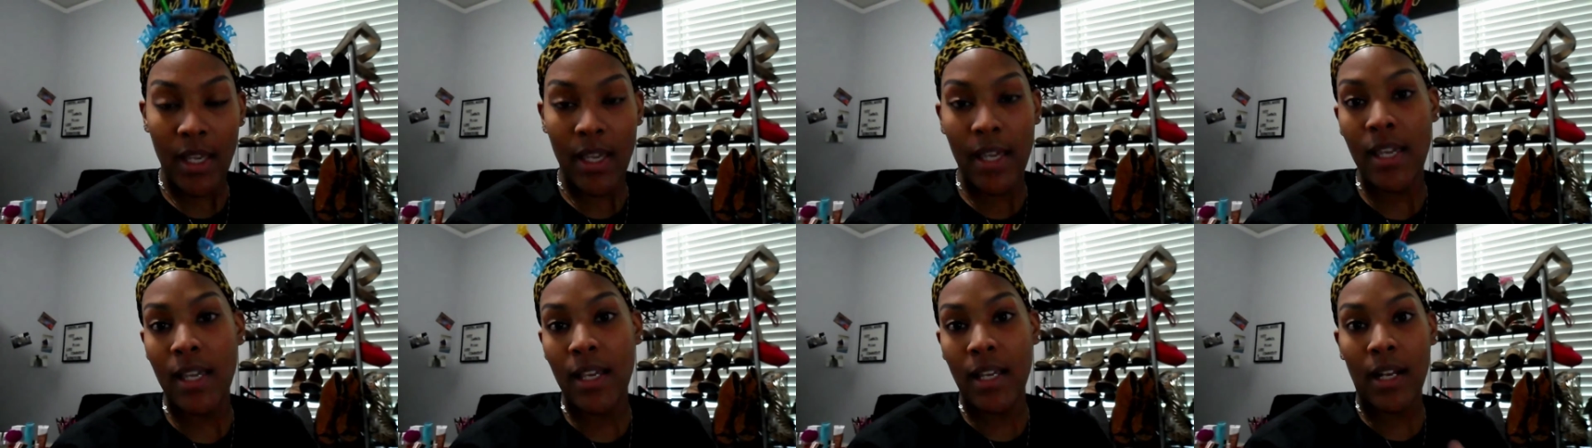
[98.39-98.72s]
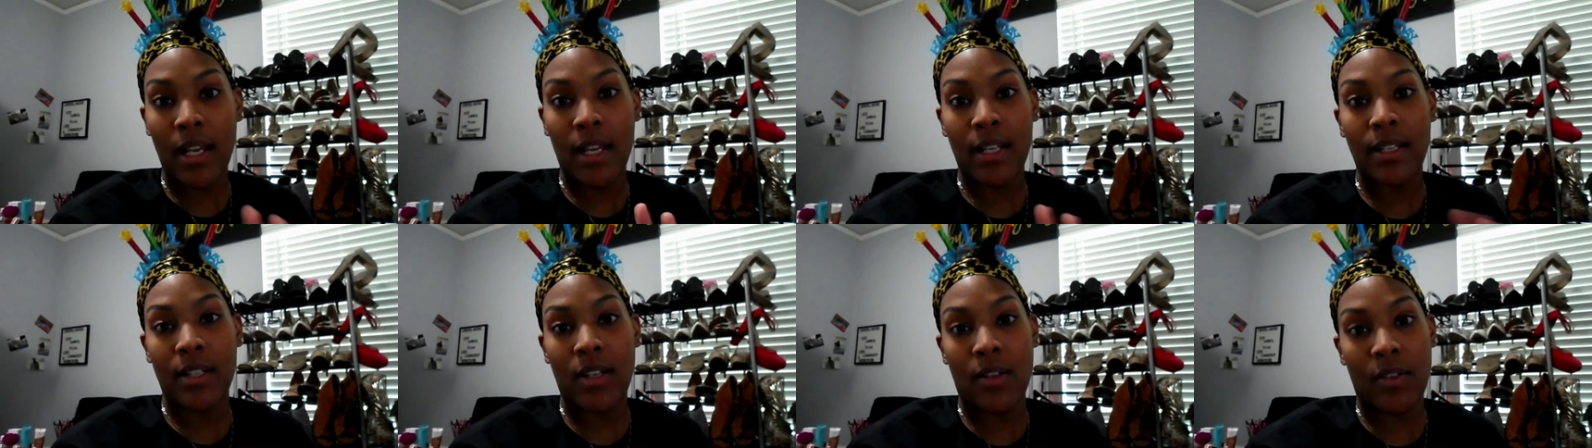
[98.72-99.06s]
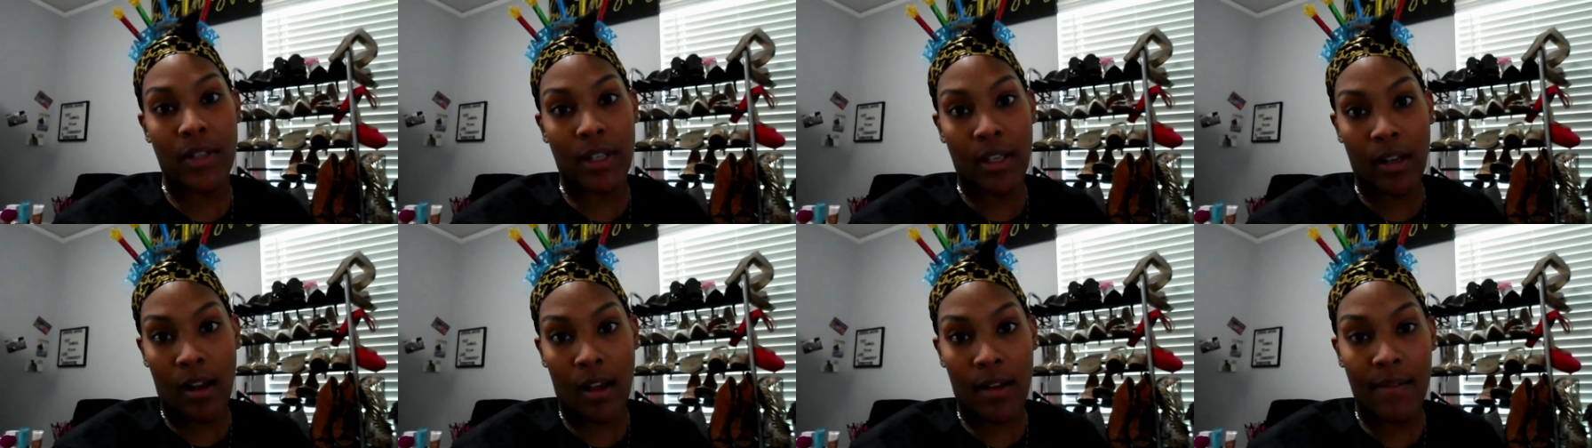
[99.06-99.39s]
and I
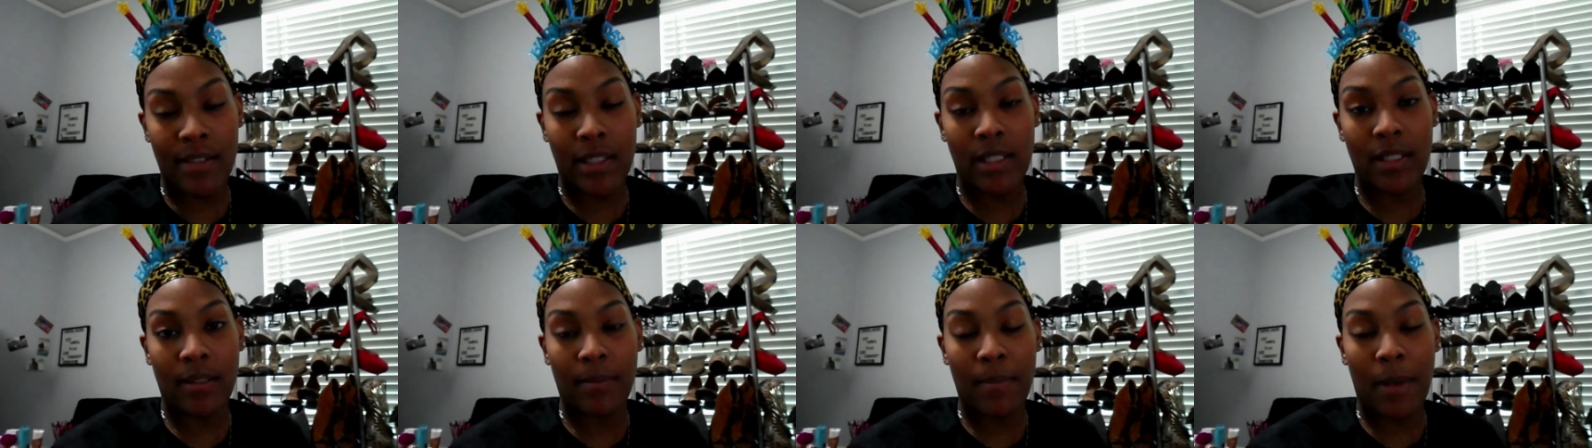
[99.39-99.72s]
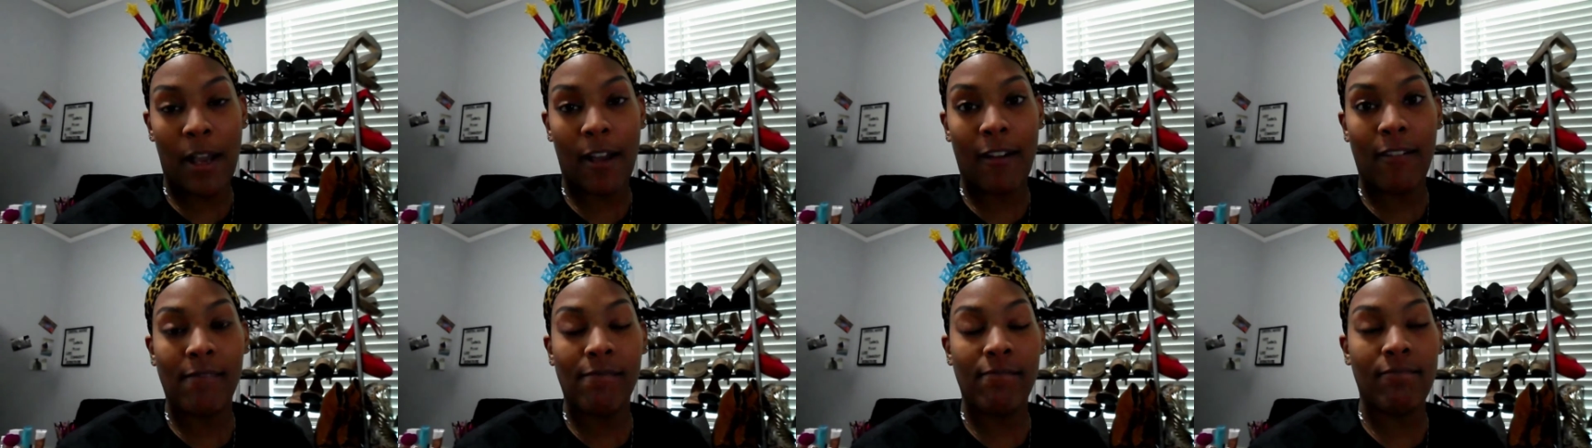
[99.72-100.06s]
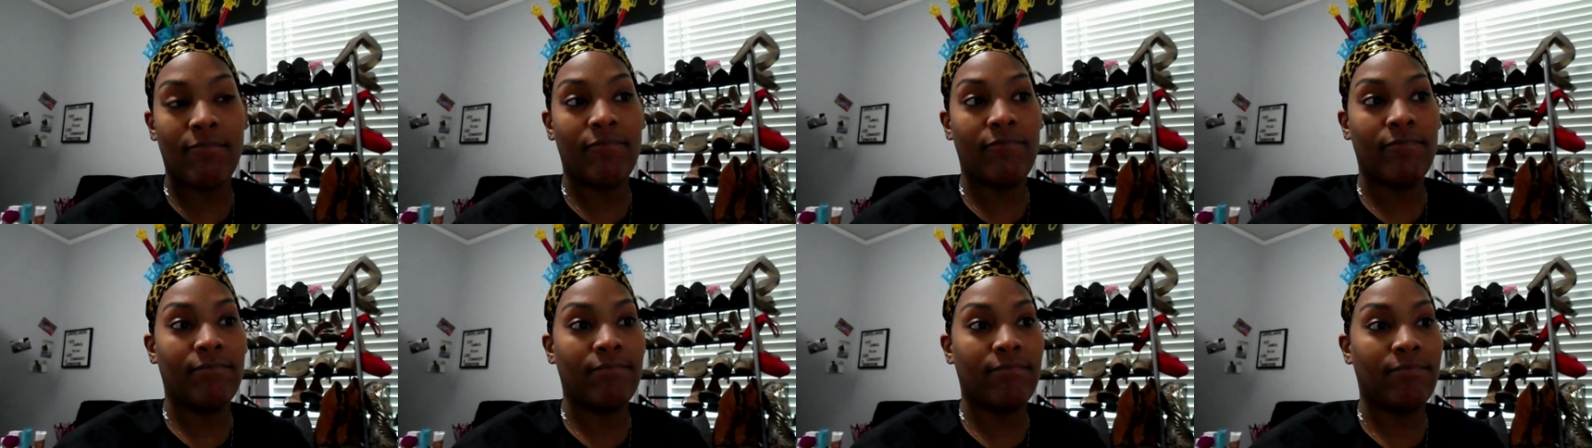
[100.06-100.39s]
don't get off till about
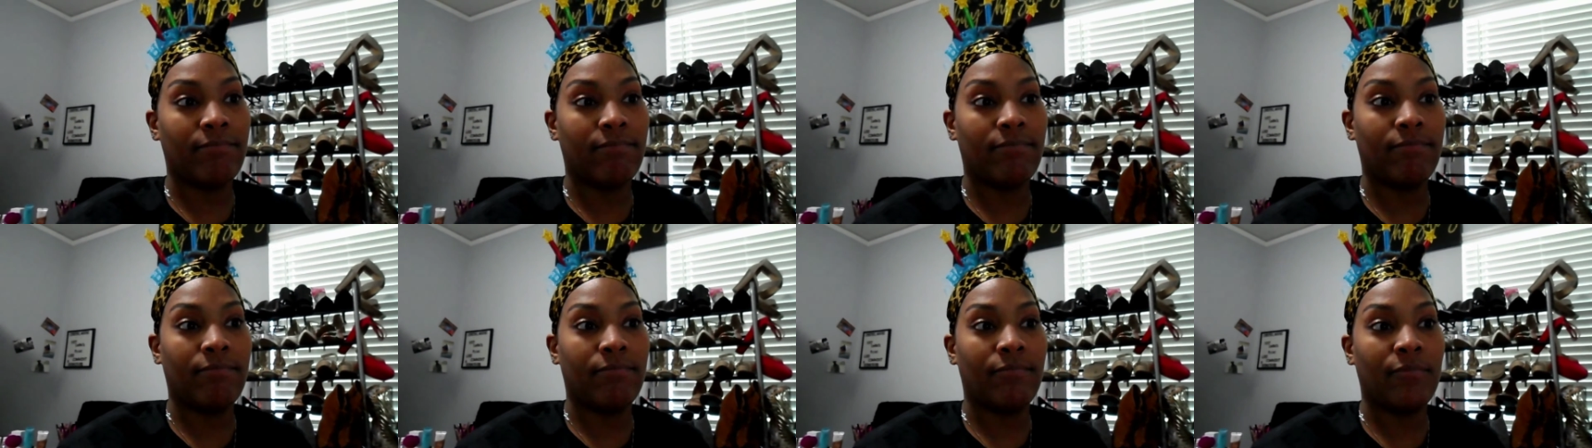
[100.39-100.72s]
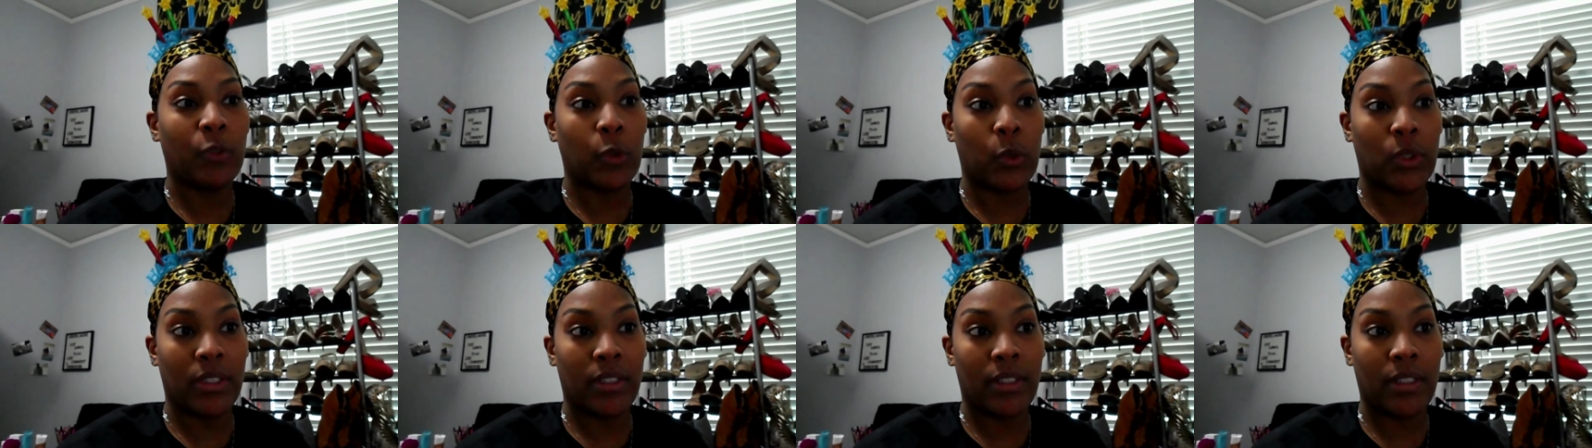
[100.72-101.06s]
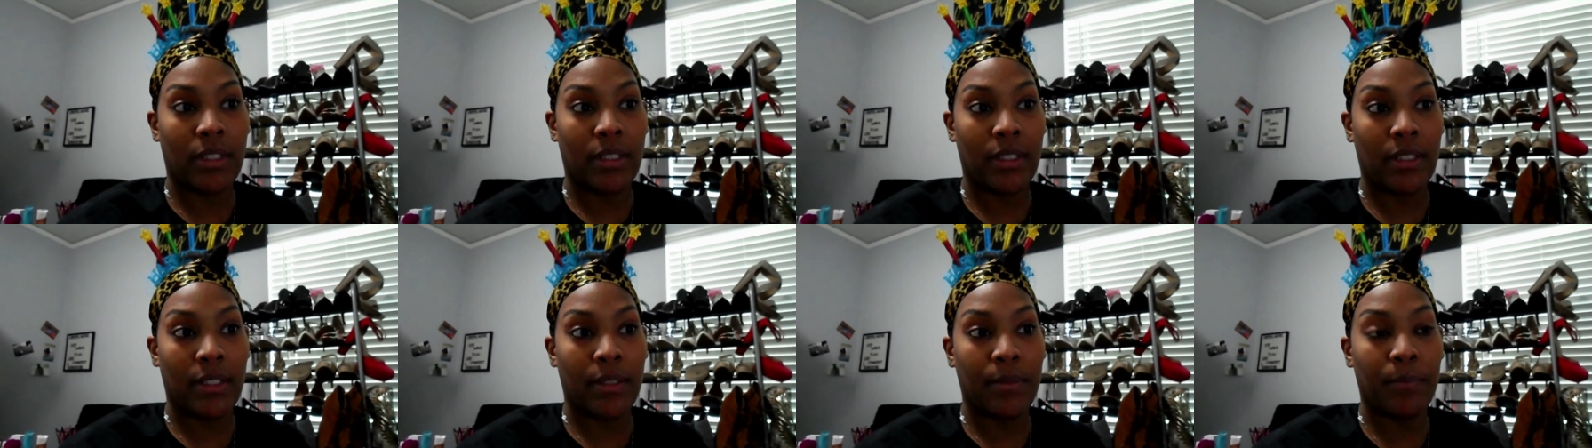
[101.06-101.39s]

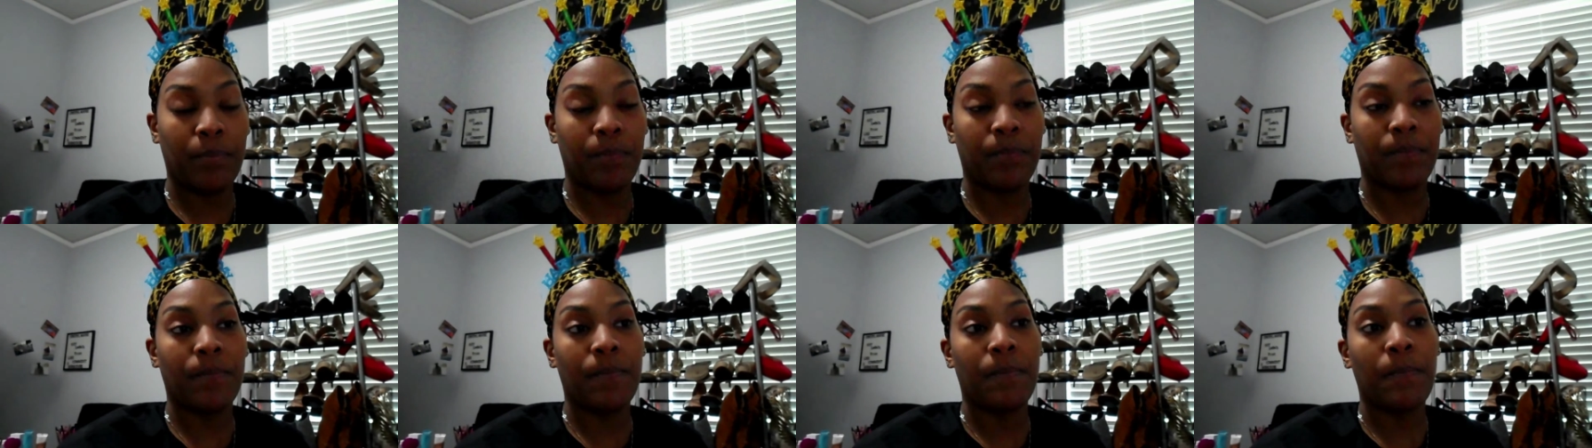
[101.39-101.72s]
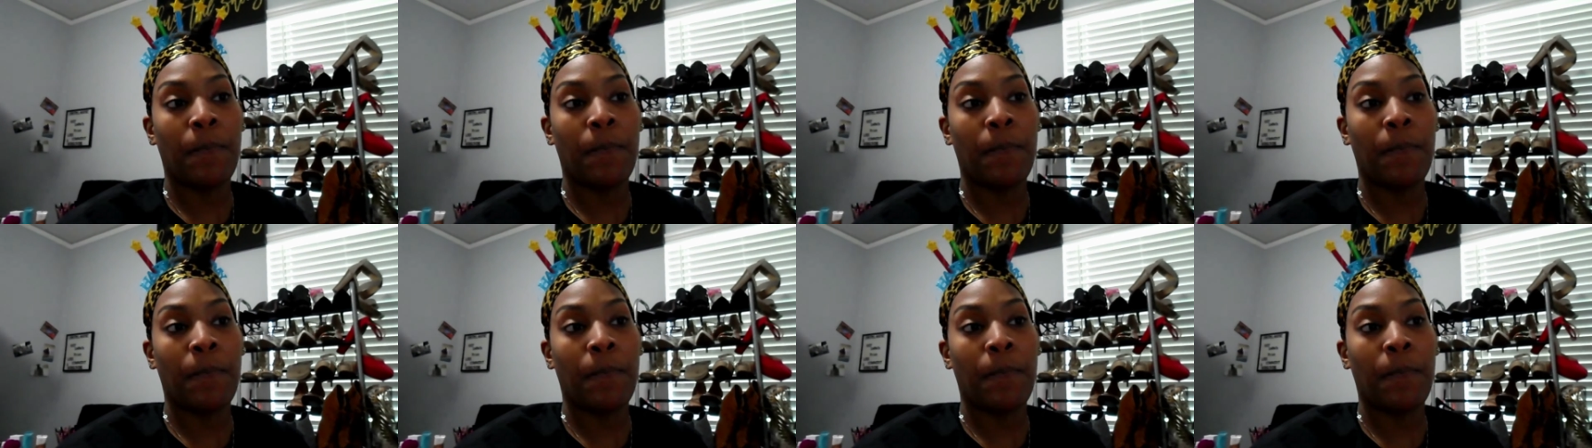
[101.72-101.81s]
4:30.